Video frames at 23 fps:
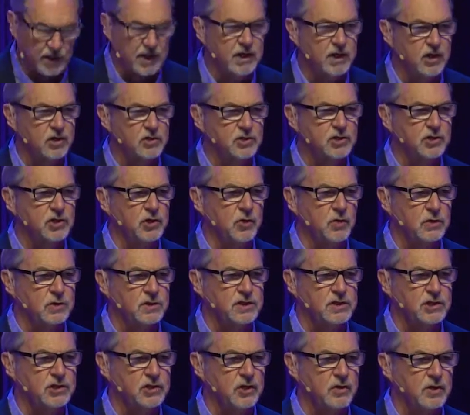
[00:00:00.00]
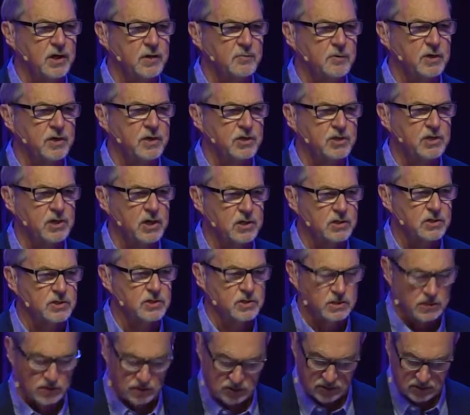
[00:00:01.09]
in her stones. He's talking about the
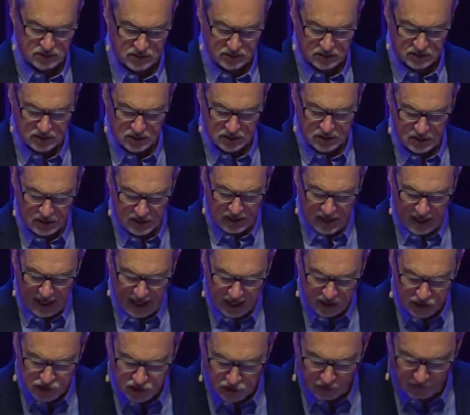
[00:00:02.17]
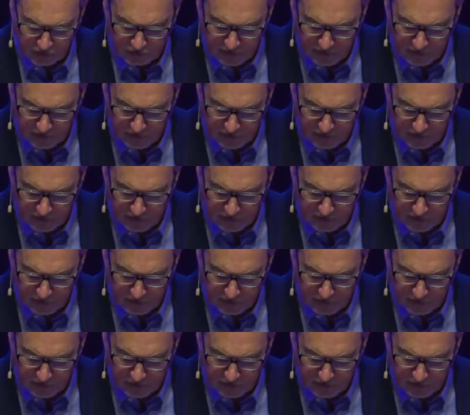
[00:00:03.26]
church. And show